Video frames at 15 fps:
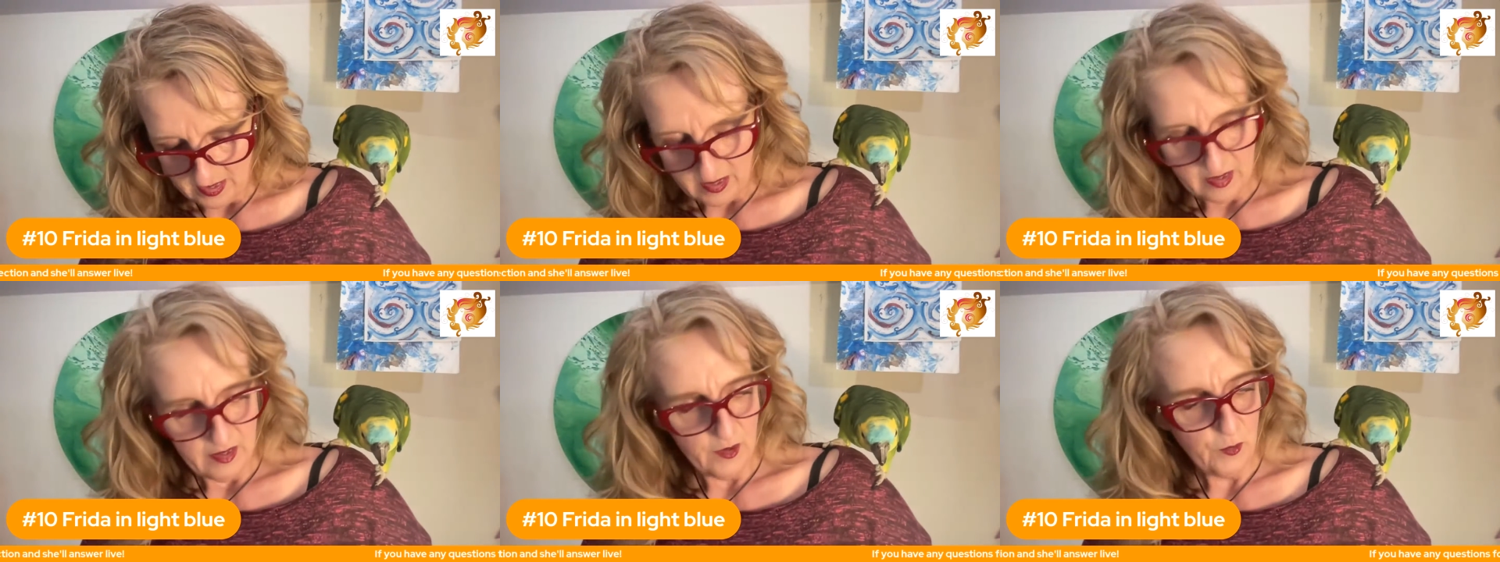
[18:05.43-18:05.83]

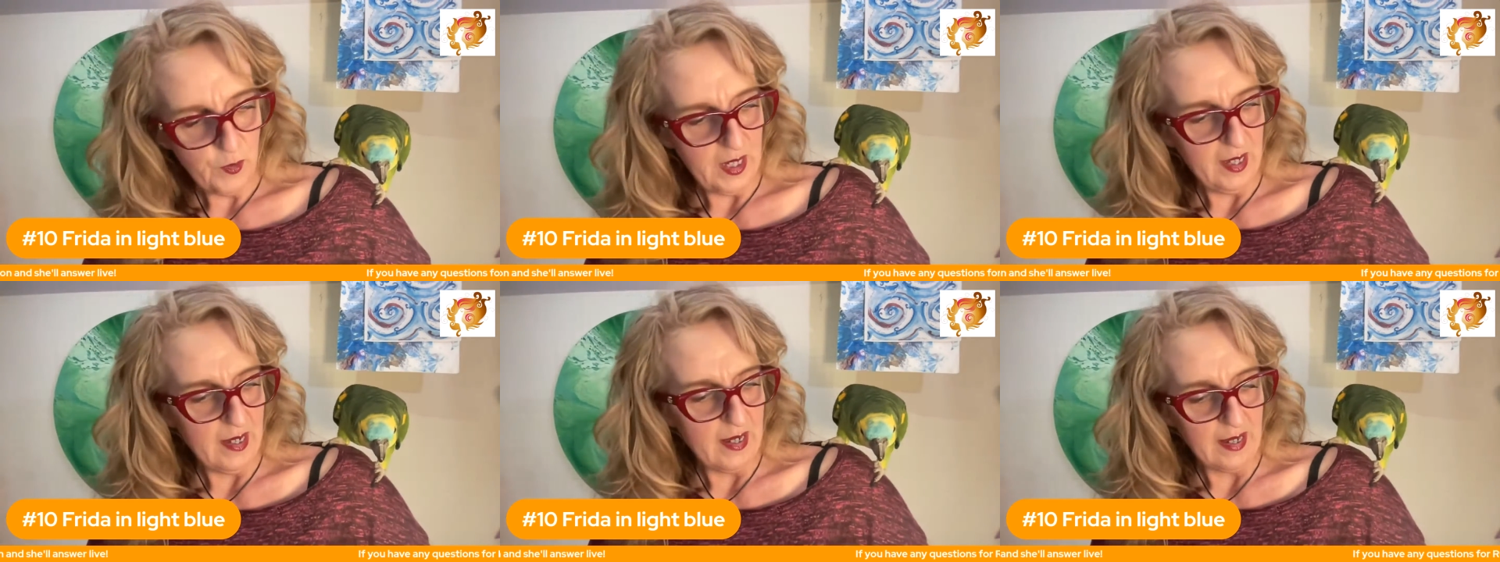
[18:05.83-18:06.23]

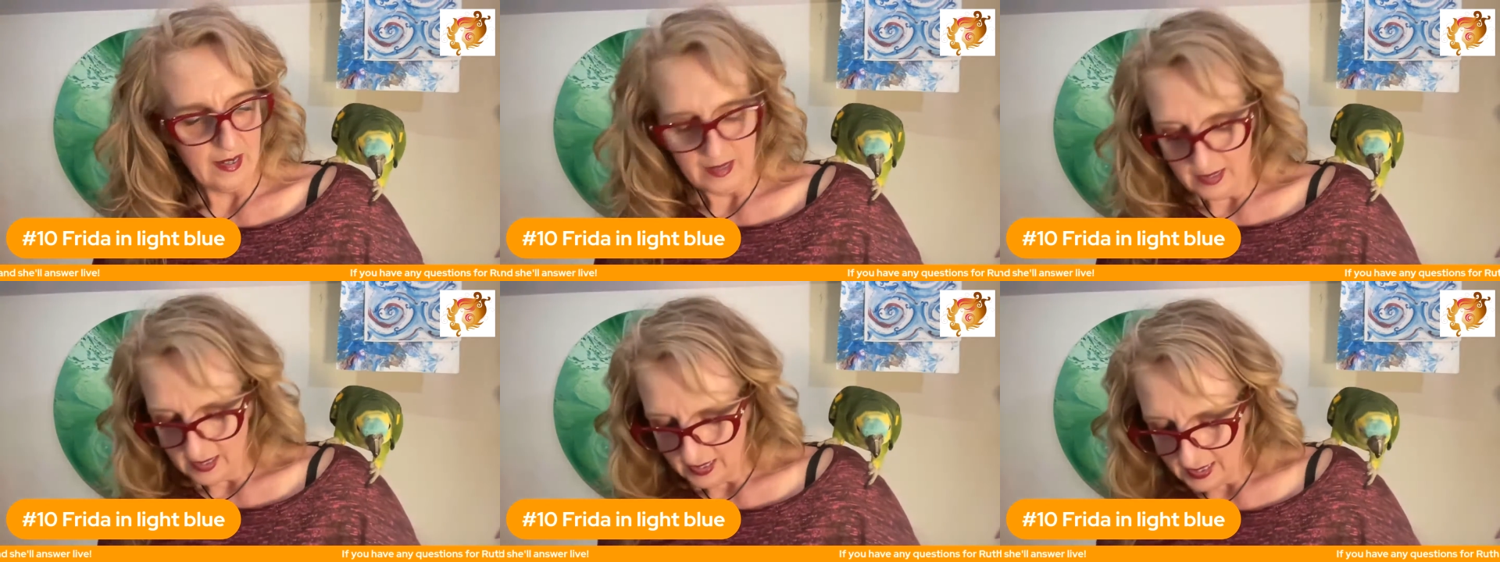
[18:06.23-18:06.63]
Okay,
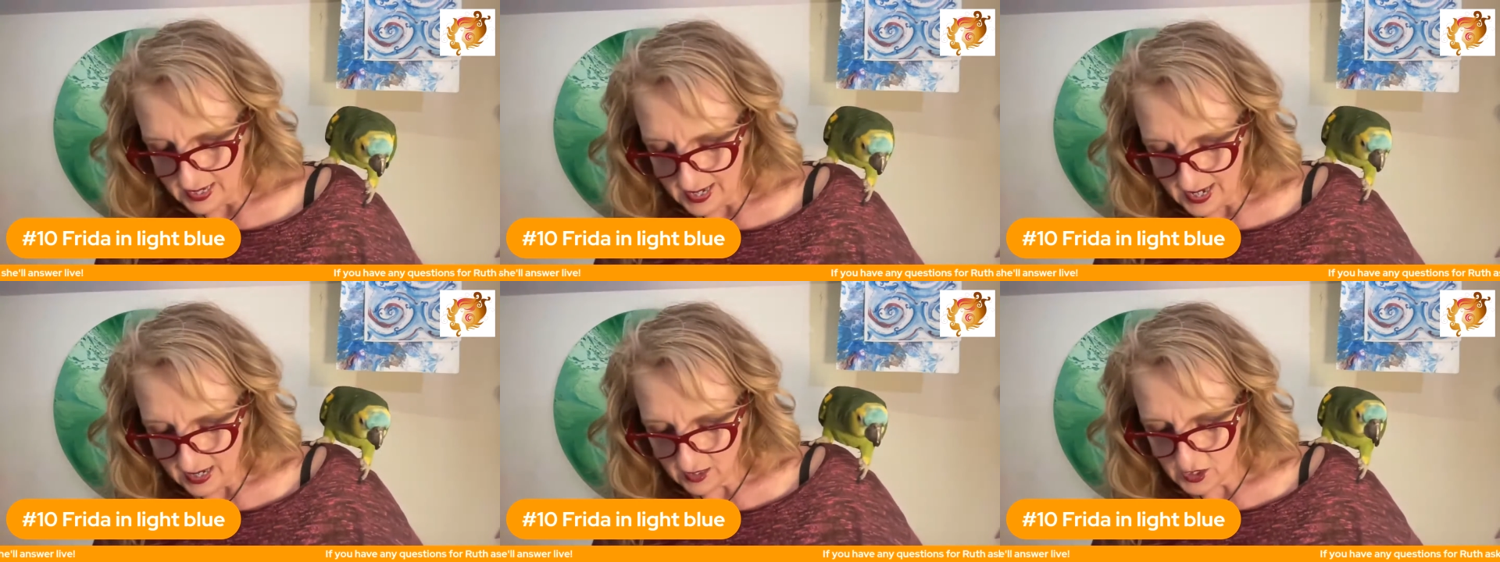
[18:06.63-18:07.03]

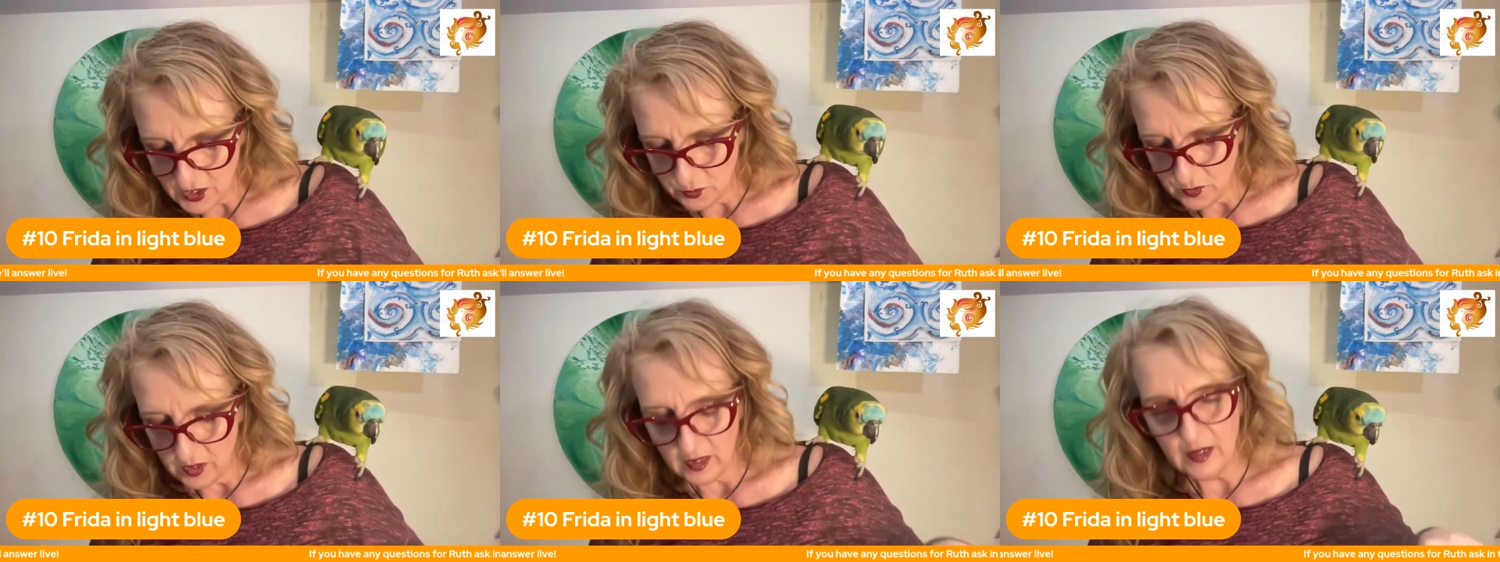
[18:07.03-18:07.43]
next
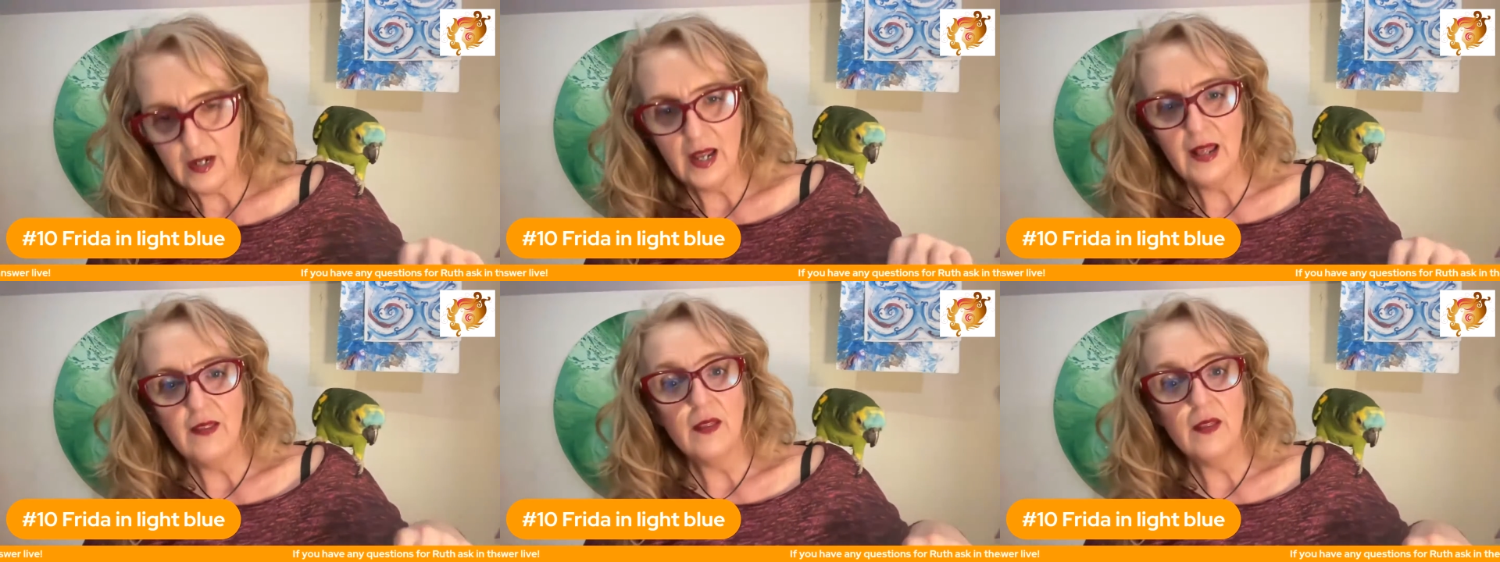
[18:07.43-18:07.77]
one.